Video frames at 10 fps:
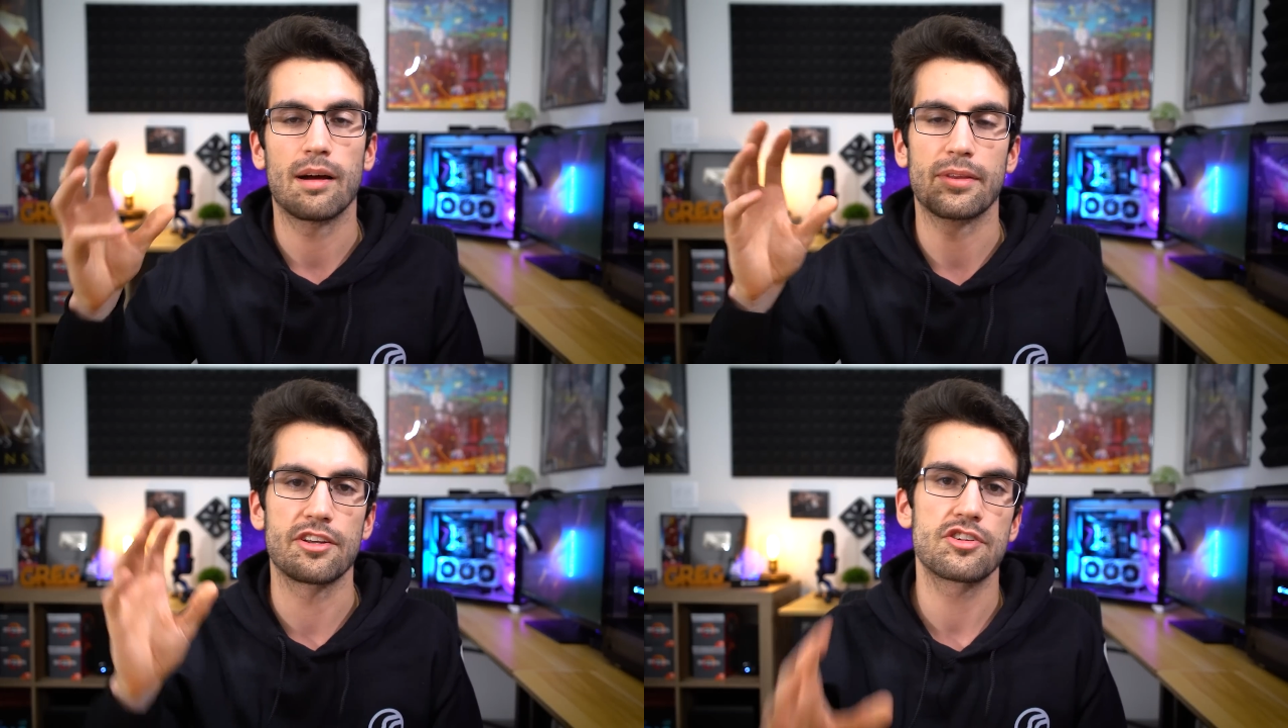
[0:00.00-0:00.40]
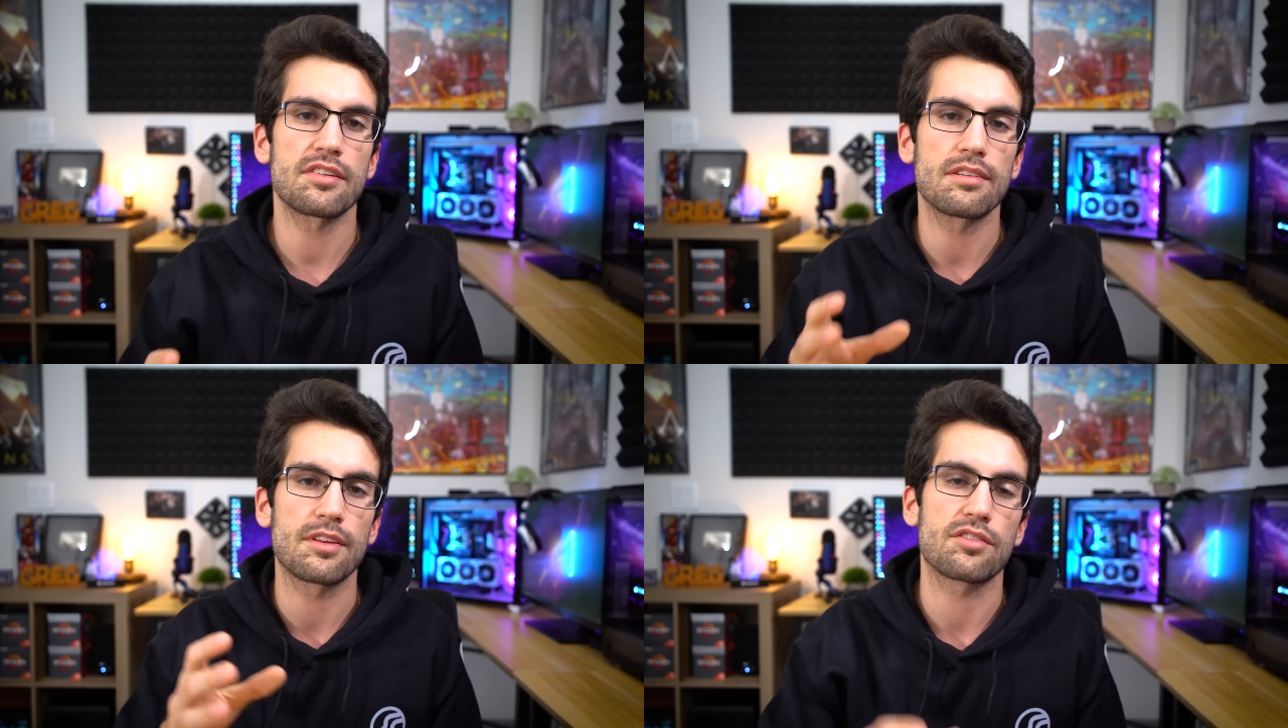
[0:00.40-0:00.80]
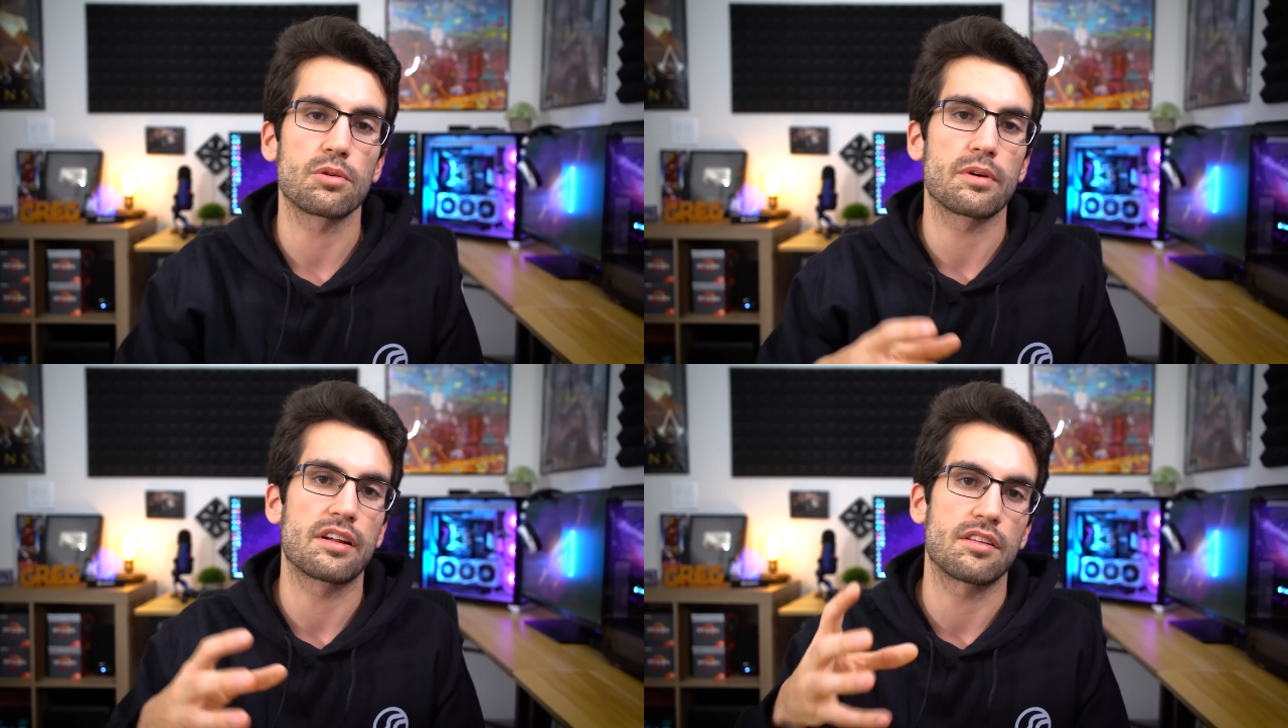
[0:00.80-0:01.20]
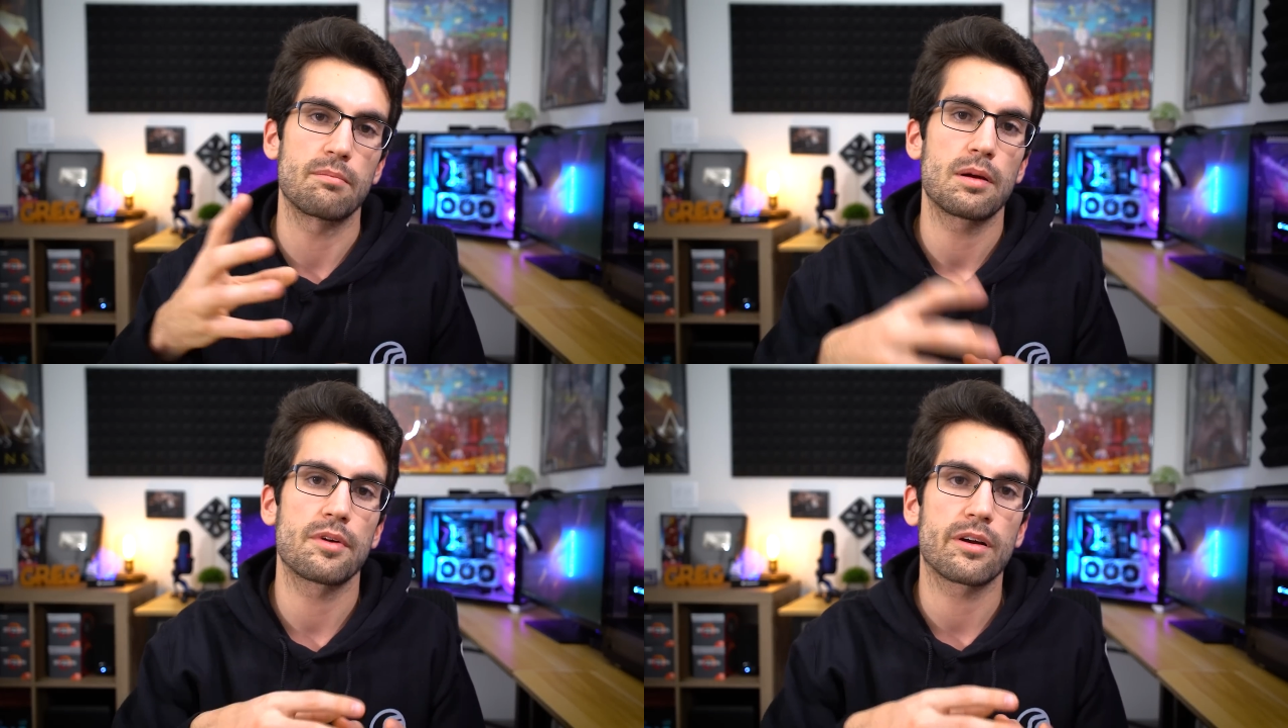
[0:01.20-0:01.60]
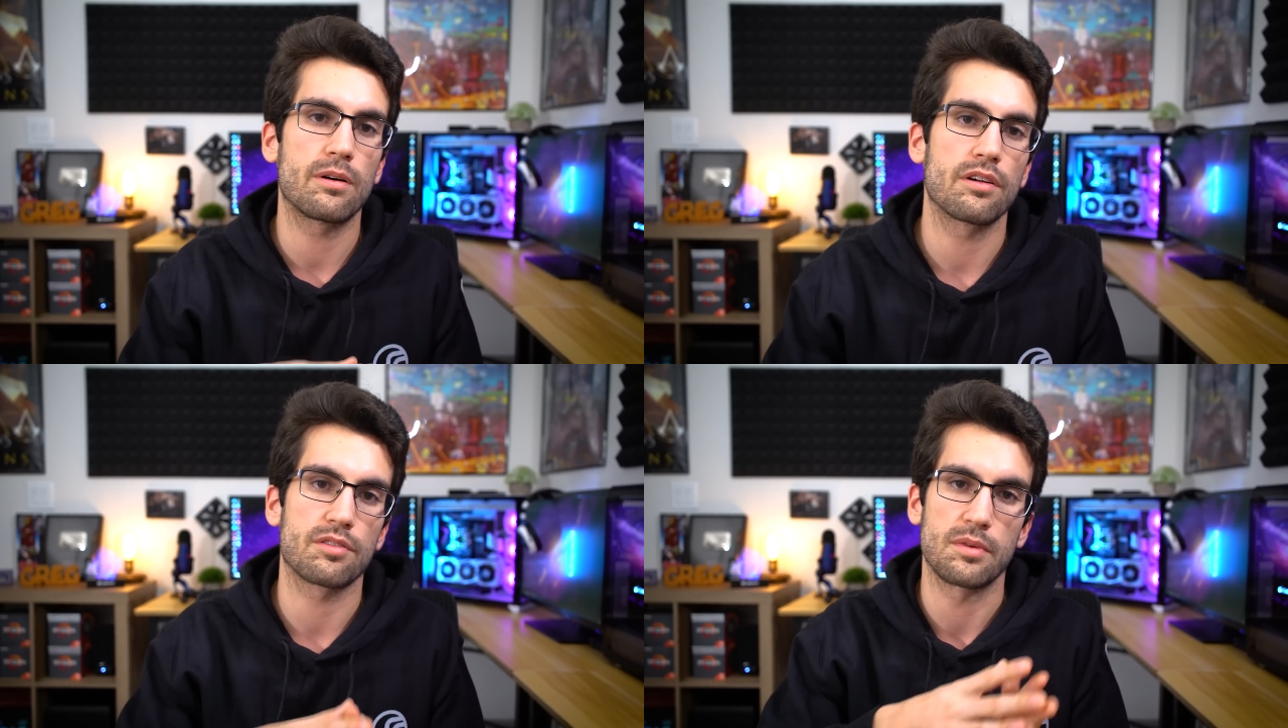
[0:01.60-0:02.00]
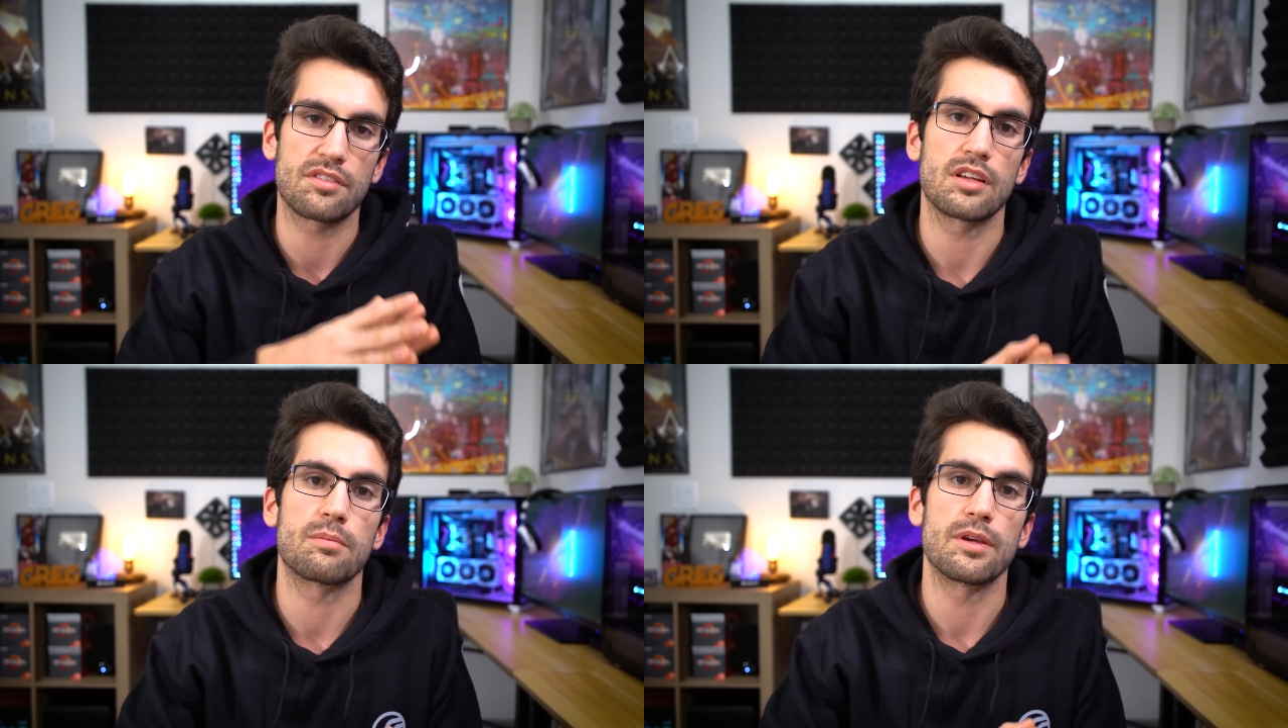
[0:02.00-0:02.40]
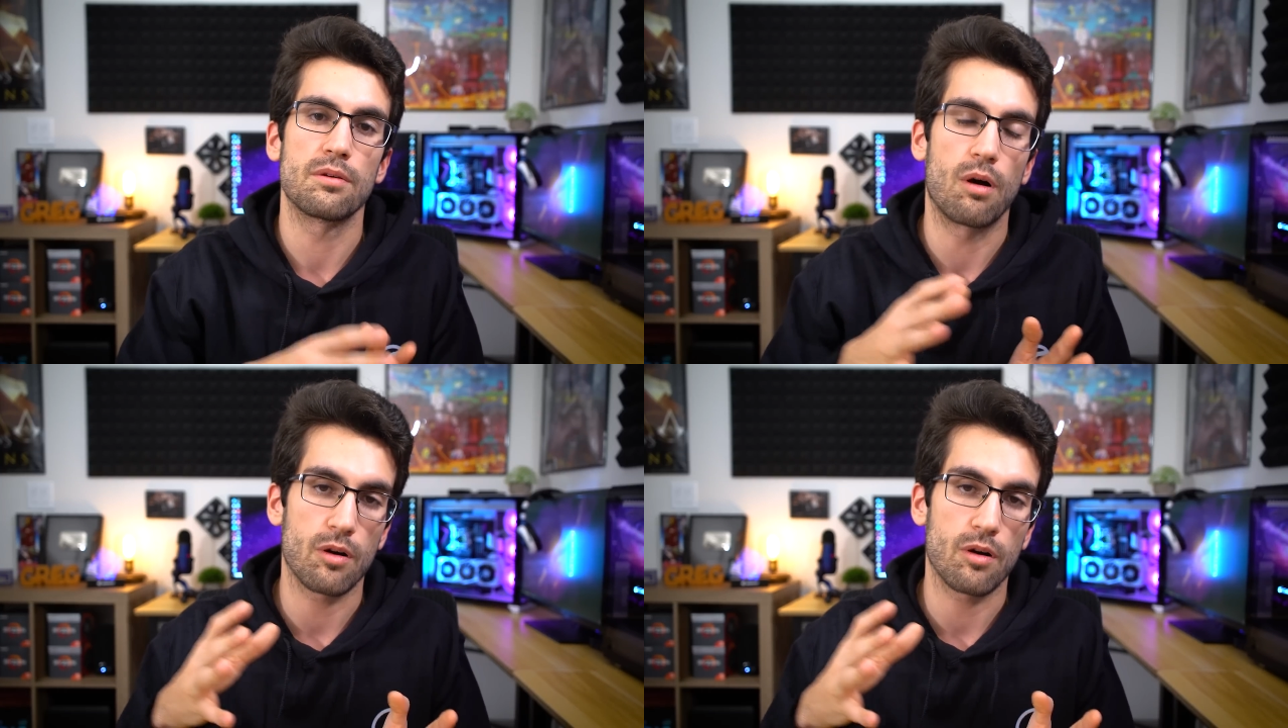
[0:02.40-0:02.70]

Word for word: But the gist of the story is that memory calls from the CPU